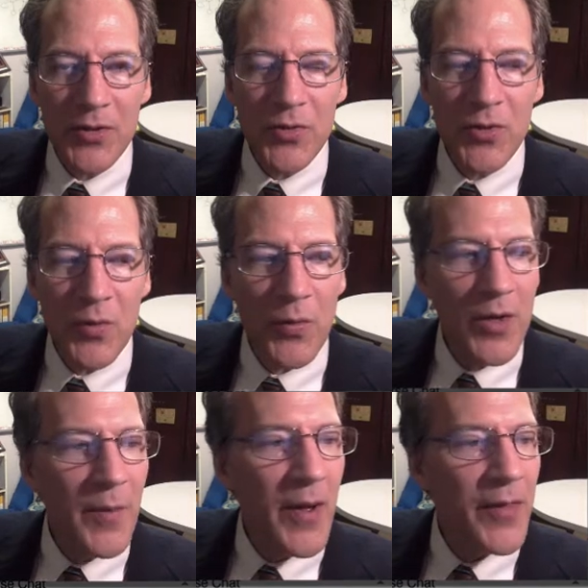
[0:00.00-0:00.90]
So don't
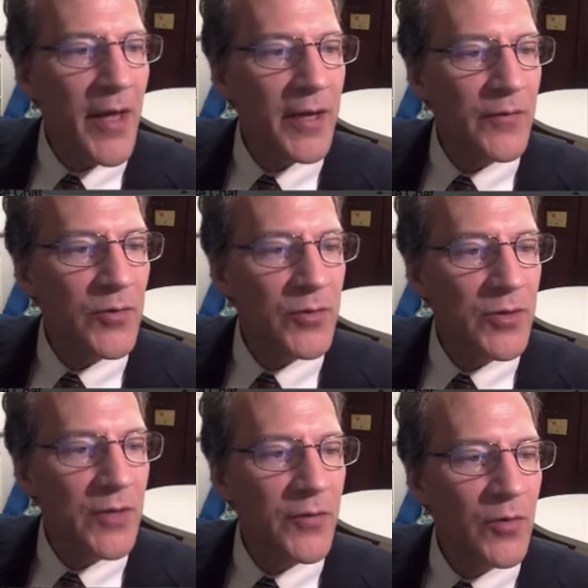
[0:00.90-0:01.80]
worry about that if
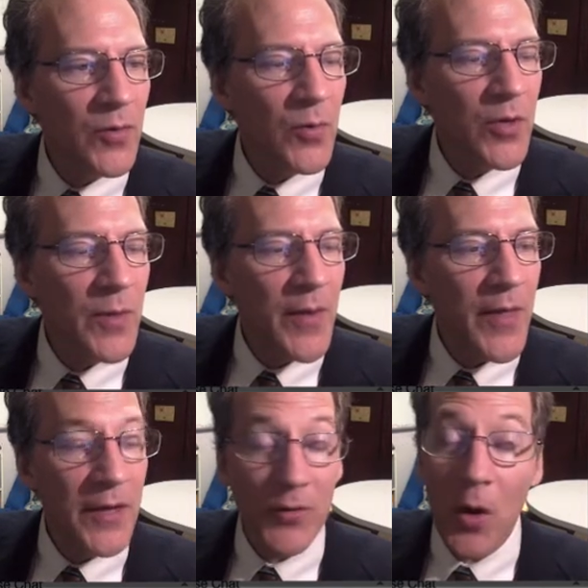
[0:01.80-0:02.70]
you're worried about
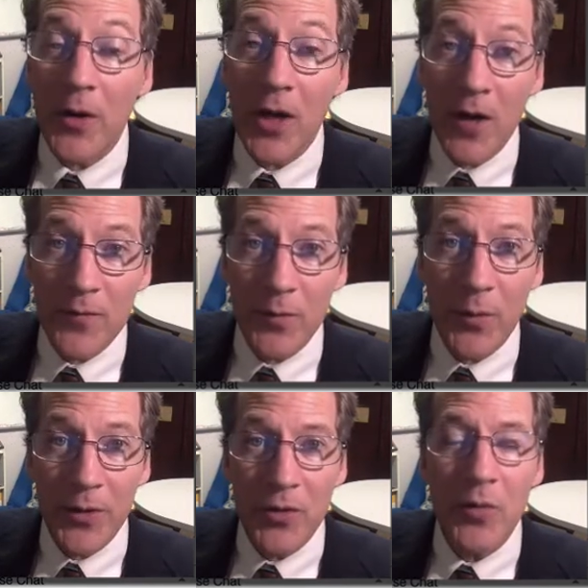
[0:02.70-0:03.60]
that. If you're already comfortable
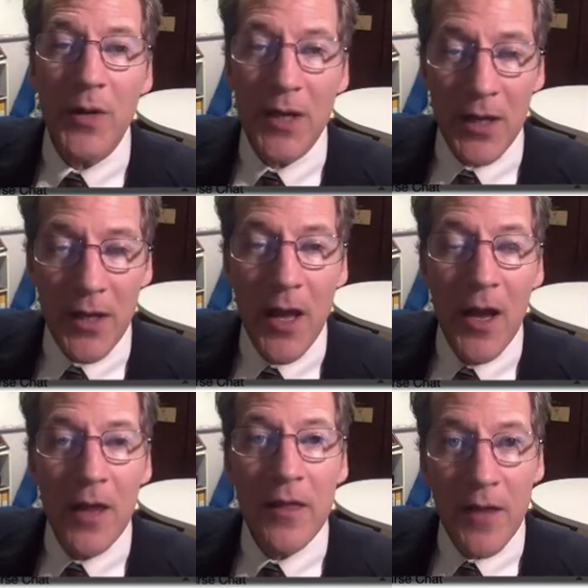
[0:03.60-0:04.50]
with new media,
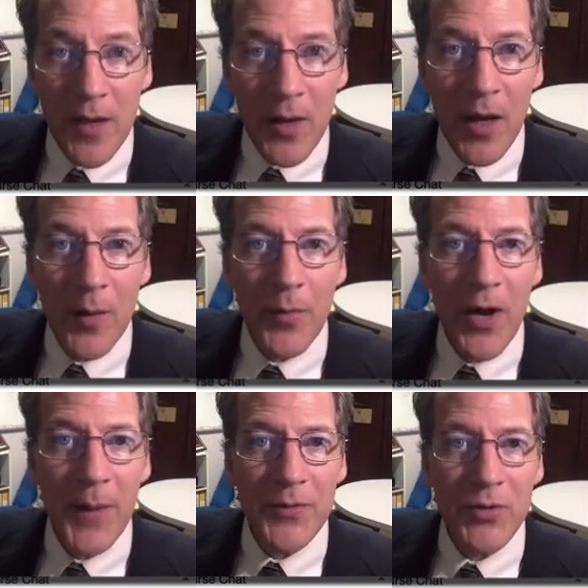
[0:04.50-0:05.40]
then
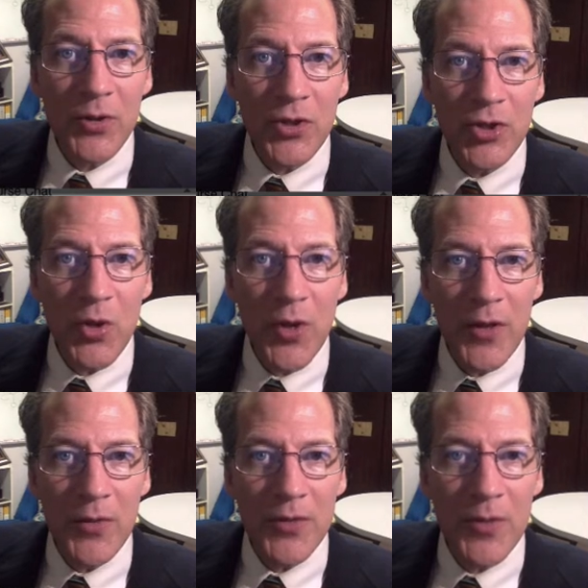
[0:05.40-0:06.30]
perhaps you'll enjoy
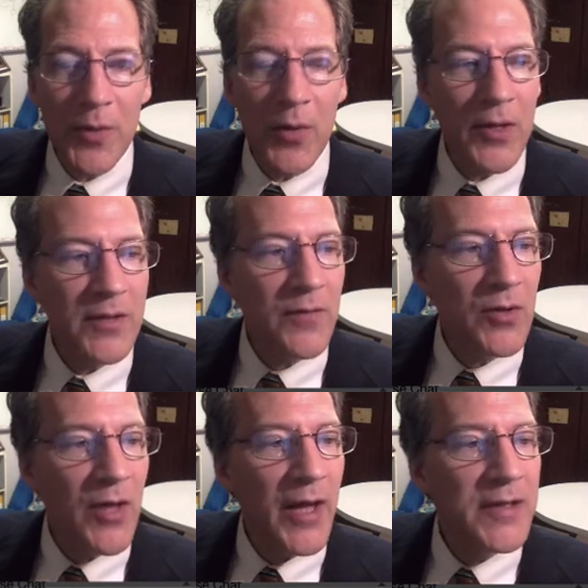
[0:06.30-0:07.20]
those components of
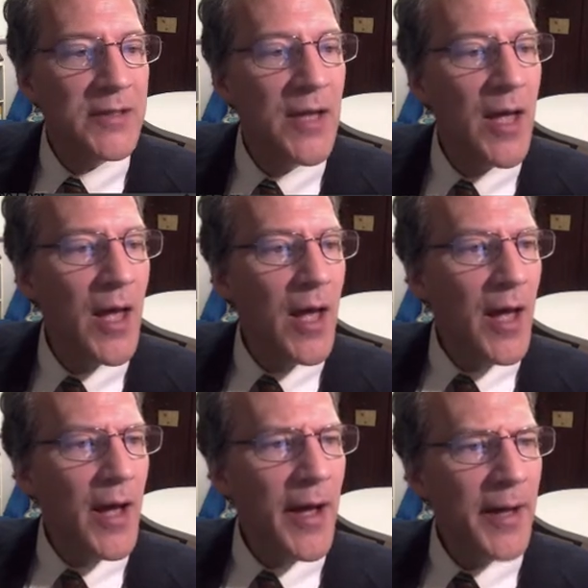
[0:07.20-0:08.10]
the class.
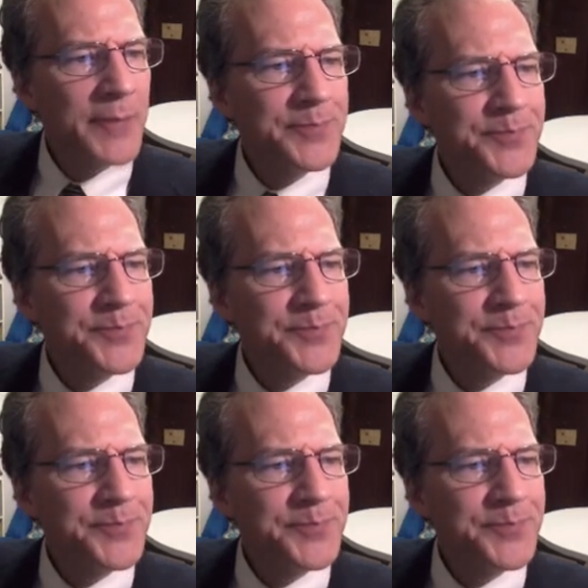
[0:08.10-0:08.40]
The